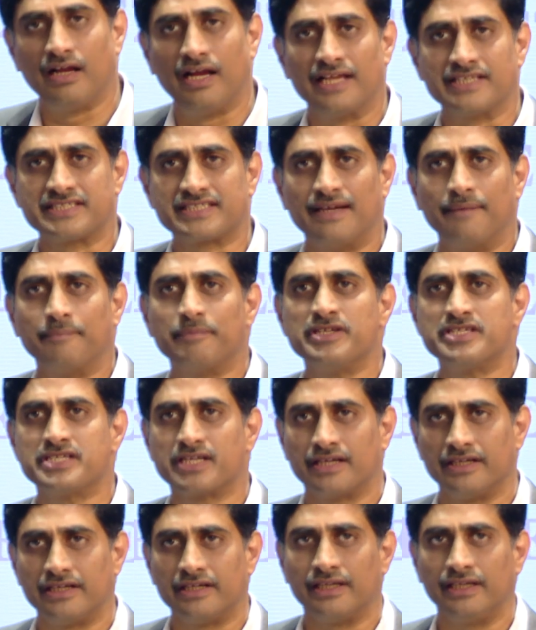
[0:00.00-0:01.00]
as company
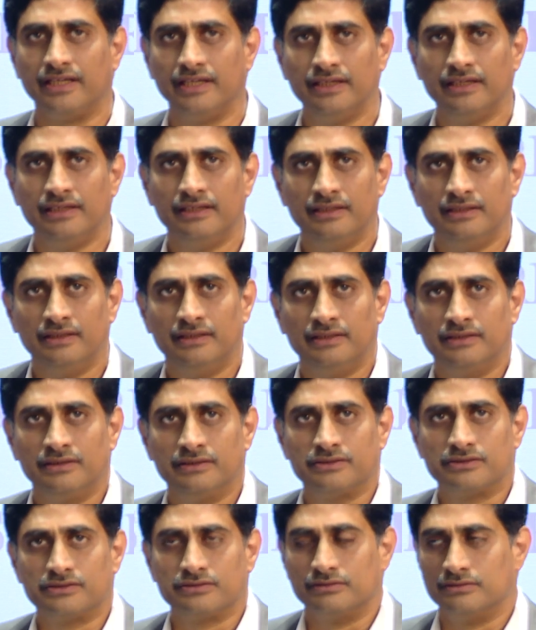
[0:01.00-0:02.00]
secretary.
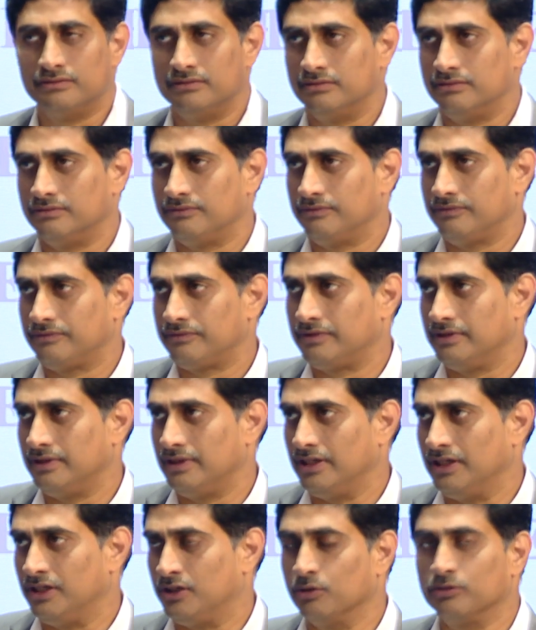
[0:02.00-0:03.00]
So
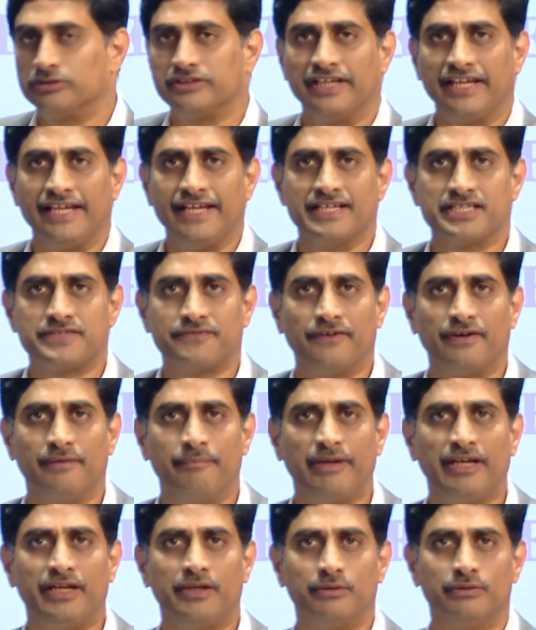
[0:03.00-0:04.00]
it took 3 years
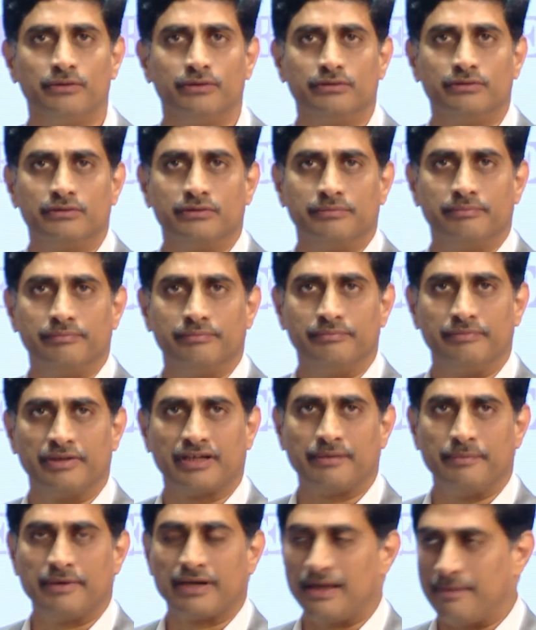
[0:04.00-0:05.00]
for me to
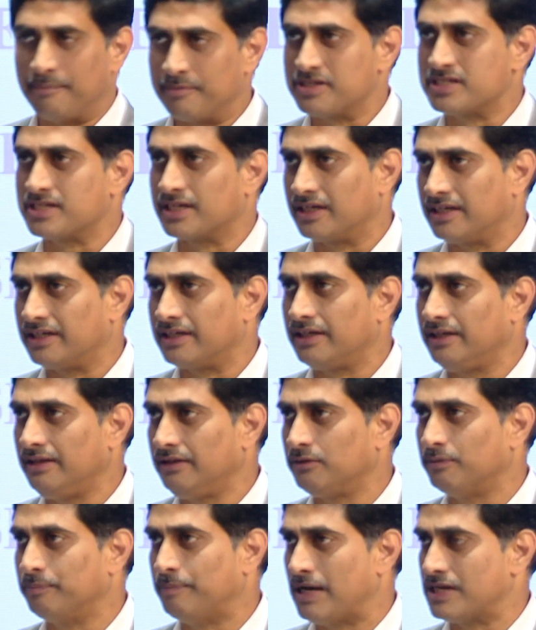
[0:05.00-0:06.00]
become a company
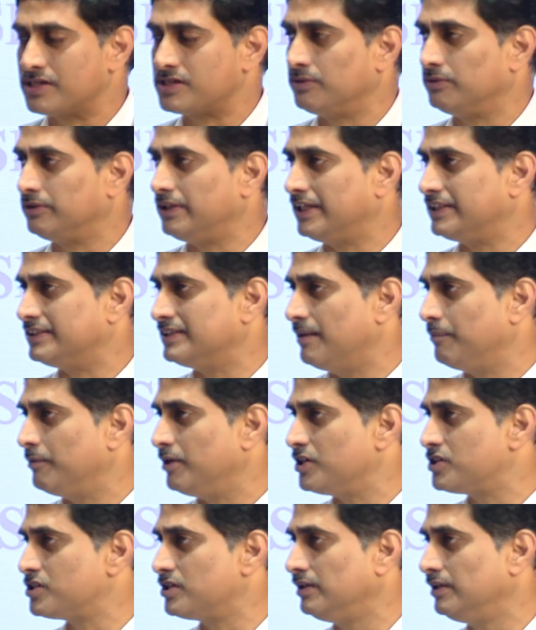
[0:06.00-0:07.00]
secretary to pass out the
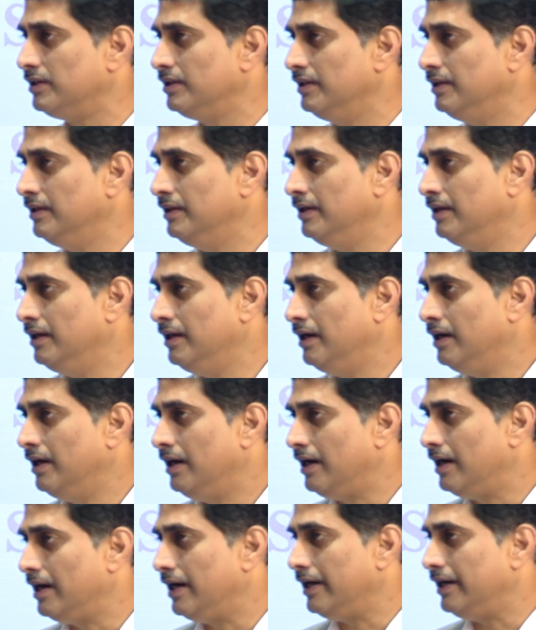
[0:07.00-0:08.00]
examination.
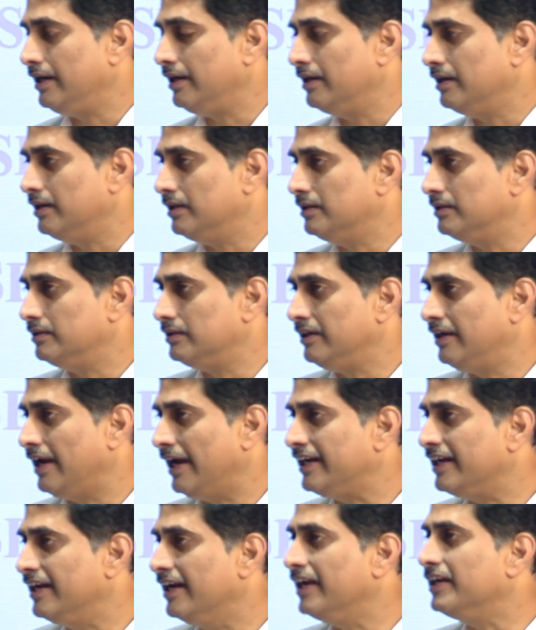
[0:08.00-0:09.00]
And
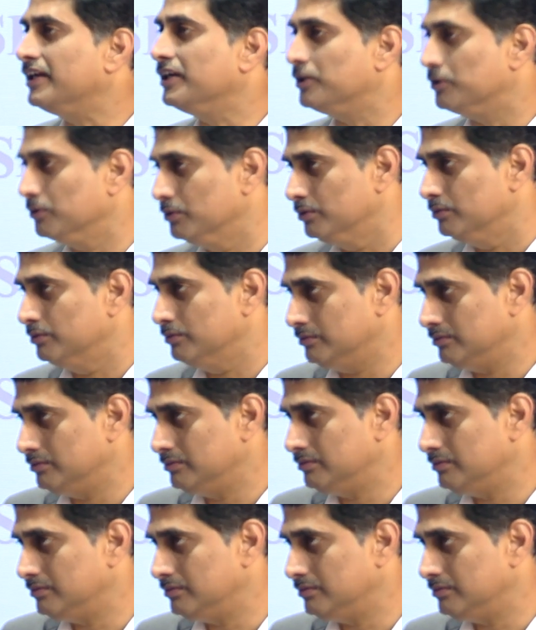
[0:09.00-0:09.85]
in 1992,